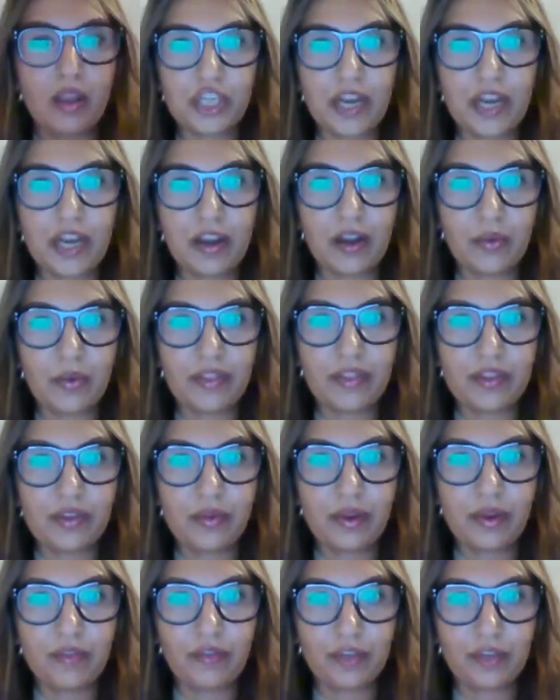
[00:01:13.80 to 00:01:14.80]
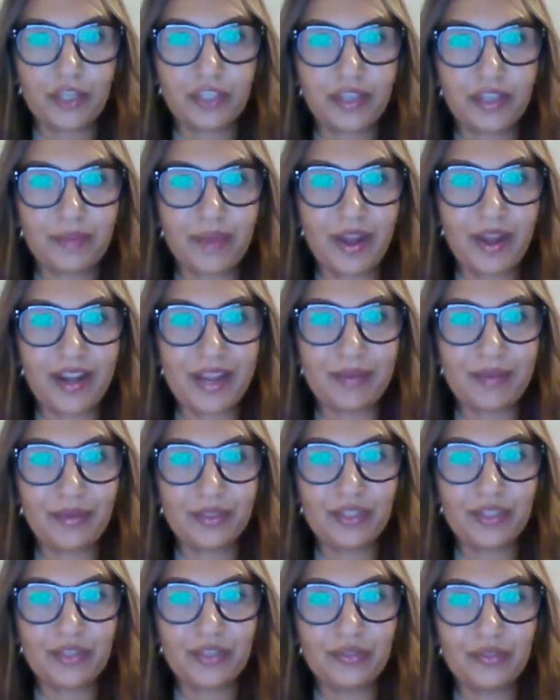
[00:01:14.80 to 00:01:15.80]
share with you. Unfortunately, I'm not
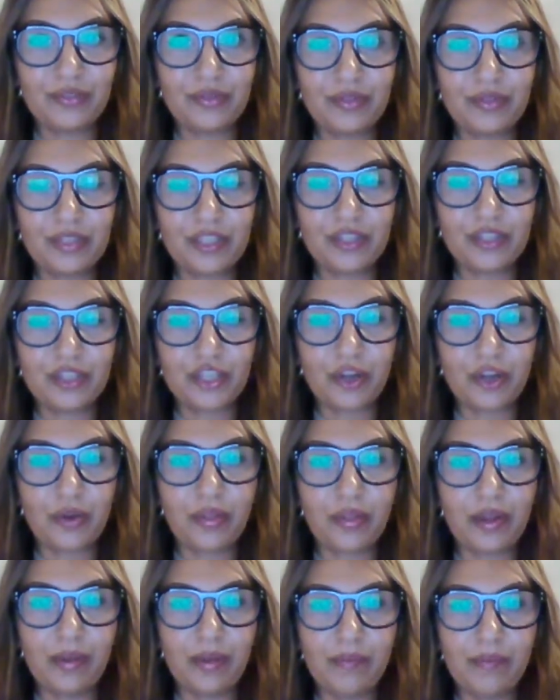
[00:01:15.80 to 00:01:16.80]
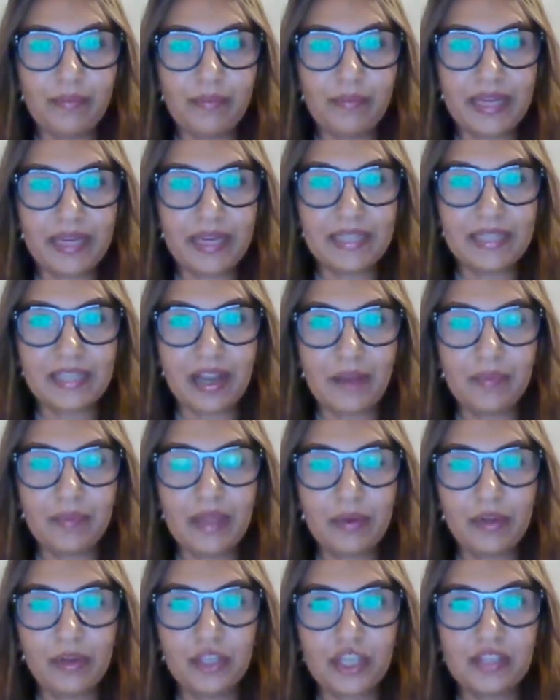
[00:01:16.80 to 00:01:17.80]
able to show them, but
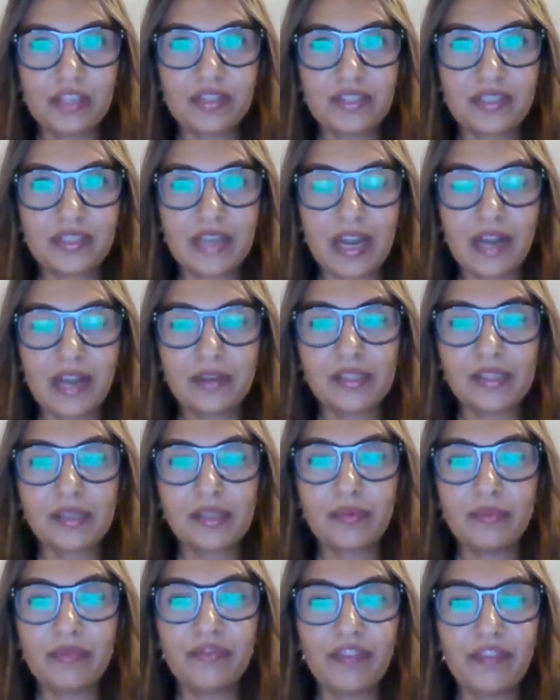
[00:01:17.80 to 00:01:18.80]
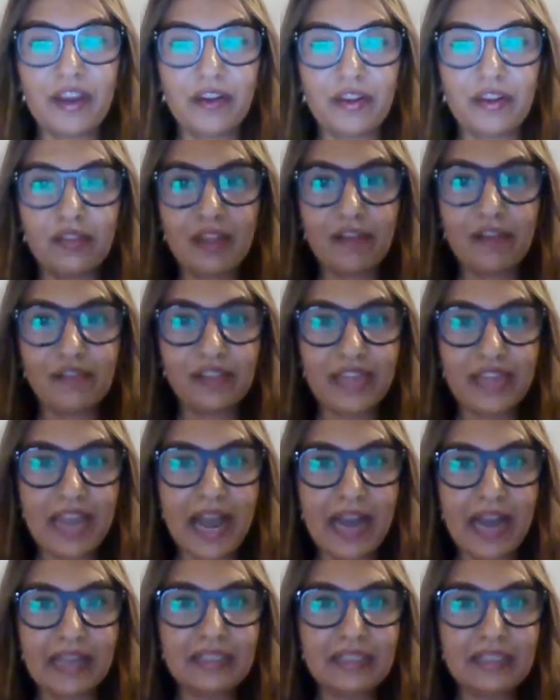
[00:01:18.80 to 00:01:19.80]
they were just some Fair and Lovely
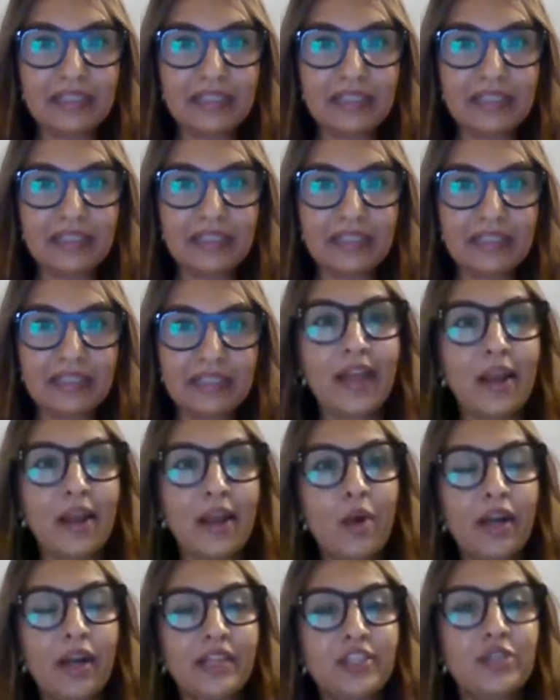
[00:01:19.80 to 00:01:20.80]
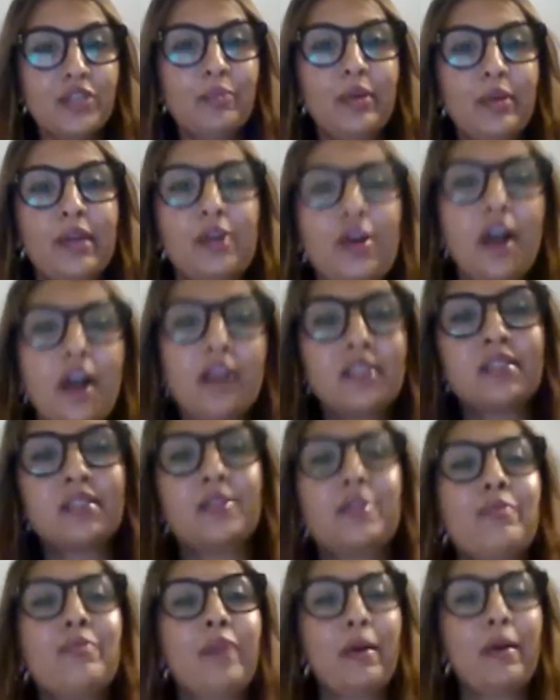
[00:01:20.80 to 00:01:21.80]
ads that I wanted to put across.
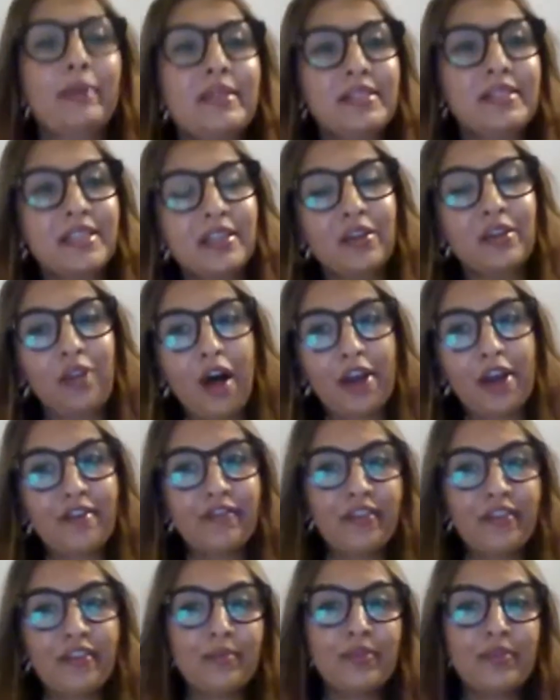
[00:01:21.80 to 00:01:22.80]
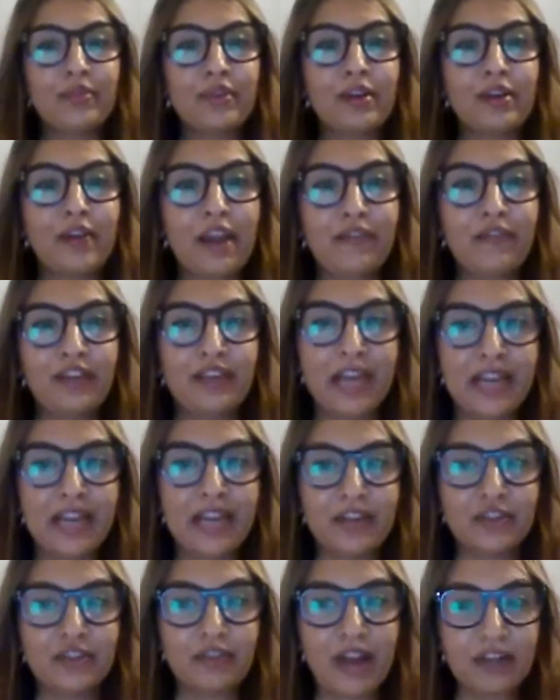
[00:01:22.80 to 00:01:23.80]
You've probably seen a lot of them through your
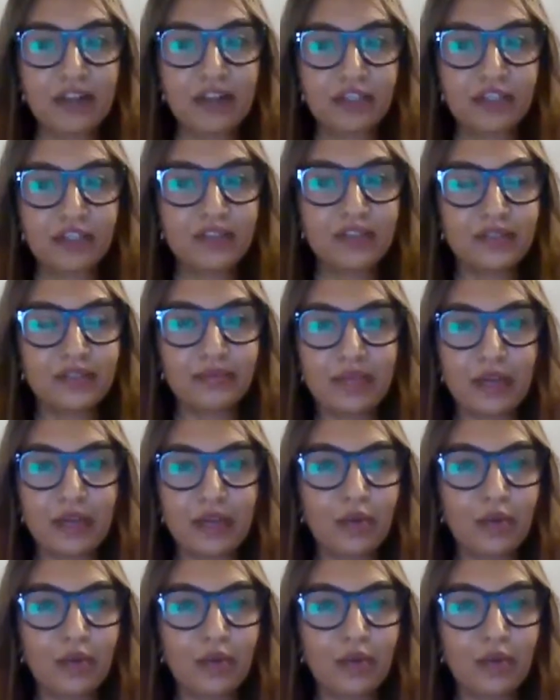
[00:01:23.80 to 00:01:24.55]
everyday interactions,